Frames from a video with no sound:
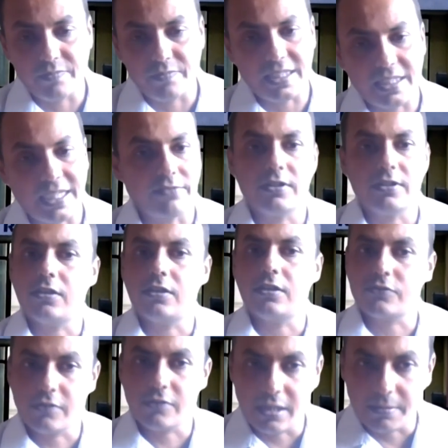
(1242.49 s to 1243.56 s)
That will
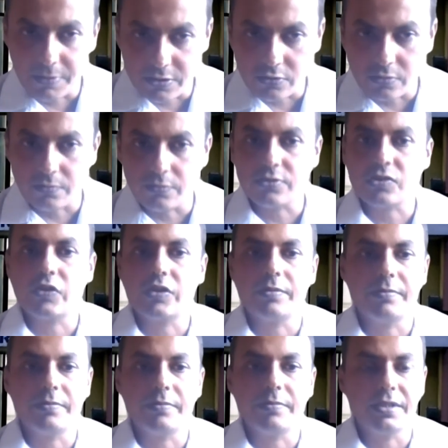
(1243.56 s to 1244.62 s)
also help us to boost our
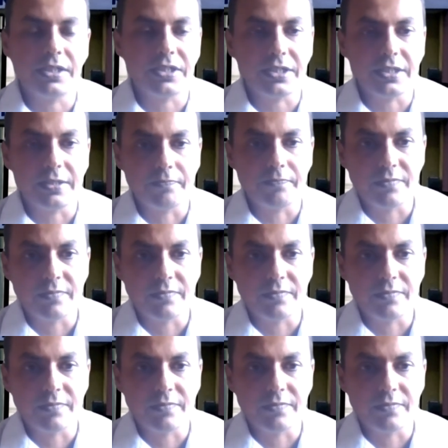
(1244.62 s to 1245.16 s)
immunity.